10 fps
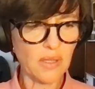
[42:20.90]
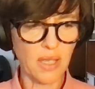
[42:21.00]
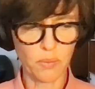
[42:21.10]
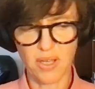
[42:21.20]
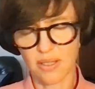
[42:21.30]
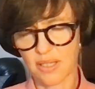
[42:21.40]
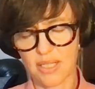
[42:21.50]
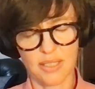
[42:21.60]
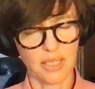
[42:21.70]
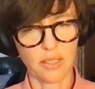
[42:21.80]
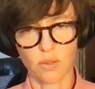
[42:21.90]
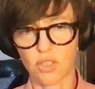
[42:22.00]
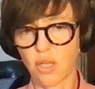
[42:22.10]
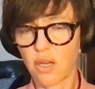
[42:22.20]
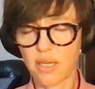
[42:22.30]
and whether there's any
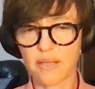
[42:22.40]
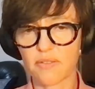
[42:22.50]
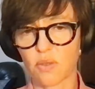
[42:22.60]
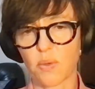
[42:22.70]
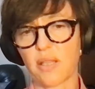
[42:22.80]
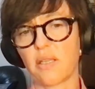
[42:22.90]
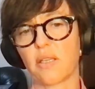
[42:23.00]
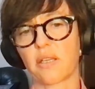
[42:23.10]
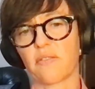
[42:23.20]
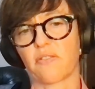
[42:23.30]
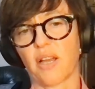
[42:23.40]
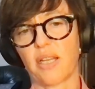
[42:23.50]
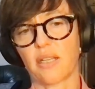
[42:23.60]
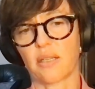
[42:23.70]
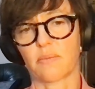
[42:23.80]
alternatives or whether you can
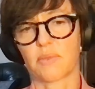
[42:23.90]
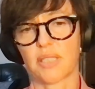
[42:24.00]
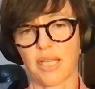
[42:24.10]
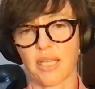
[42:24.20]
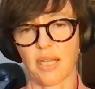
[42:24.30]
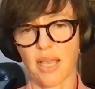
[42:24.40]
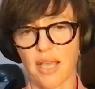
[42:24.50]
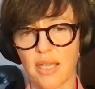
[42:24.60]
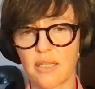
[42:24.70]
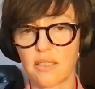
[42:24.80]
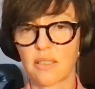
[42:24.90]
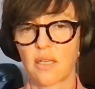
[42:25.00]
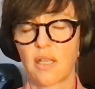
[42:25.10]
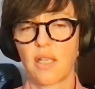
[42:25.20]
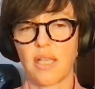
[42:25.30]
find it secondhand,
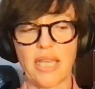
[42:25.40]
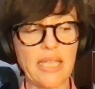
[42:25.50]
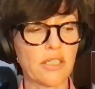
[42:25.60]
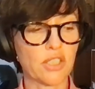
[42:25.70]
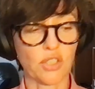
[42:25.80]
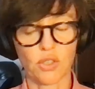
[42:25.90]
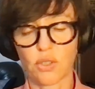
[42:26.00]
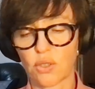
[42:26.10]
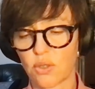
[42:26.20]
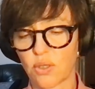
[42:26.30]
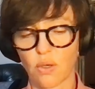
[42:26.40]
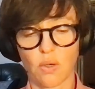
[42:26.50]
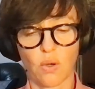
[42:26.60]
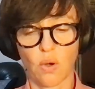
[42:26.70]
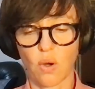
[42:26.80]
into
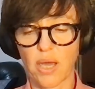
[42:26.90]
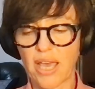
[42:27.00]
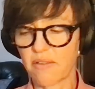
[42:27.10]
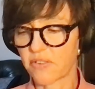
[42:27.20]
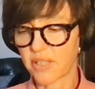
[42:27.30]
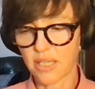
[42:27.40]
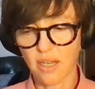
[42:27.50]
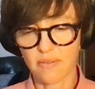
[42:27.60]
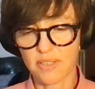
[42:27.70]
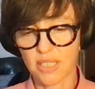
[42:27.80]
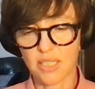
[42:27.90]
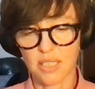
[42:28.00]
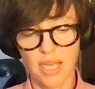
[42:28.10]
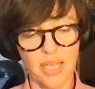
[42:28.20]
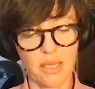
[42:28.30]
everything I've said
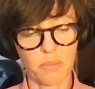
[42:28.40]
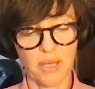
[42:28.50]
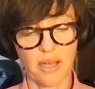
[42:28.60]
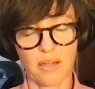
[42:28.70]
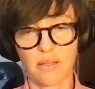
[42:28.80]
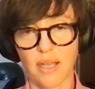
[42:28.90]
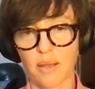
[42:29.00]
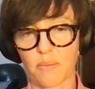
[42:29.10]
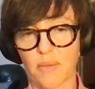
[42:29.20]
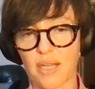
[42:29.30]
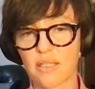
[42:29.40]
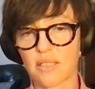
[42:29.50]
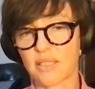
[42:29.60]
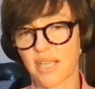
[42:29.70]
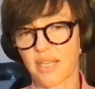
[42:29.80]
today about
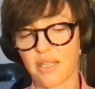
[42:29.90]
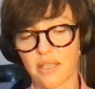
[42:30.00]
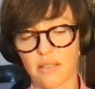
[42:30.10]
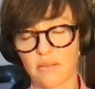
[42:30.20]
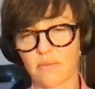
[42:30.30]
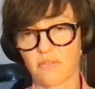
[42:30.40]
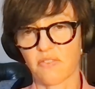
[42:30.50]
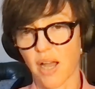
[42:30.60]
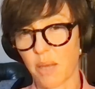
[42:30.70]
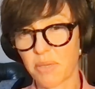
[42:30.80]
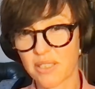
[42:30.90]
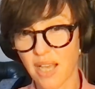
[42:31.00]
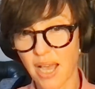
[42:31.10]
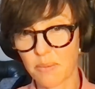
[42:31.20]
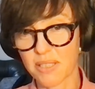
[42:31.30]
understanding fiber
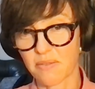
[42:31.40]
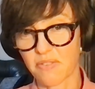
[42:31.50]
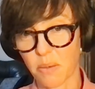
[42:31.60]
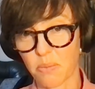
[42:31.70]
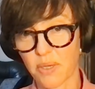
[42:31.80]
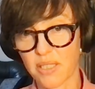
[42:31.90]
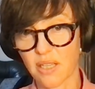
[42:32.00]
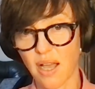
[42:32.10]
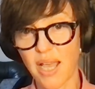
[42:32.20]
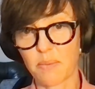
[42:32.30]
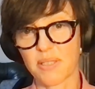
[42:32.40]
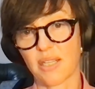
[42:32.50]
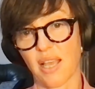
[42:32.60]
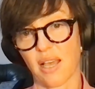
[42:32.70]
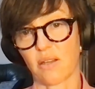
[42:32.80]
types and fabric types
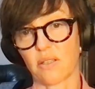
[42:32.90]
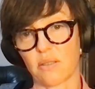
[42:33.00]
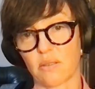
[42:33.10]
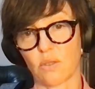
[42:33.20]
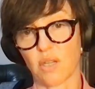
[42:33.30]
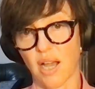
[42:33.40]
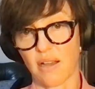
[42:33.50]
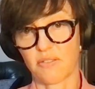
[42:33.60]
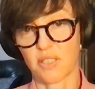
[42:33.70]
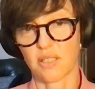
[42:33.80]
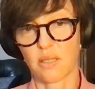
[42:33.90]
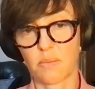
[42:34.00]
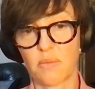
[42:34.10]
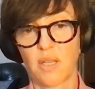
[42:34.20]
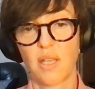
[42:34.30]
and how to look after
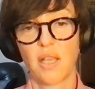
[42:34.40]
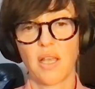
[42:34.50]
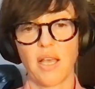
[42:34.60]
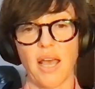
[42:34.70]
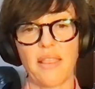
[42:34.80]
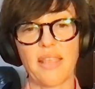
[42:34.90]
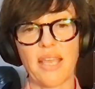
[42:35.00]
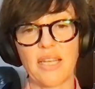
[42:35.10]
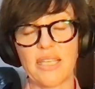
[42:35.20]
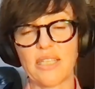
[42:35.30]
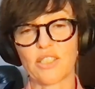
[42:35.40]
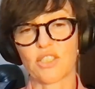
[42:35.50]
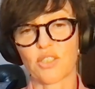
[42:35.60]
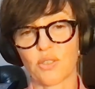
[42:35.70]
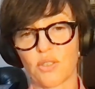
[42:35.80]
them, and then
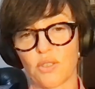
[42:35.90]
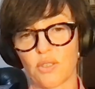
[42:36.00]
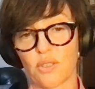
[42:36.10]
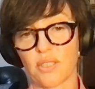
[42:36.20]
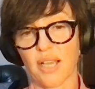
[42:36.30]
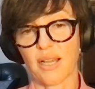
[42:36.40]
into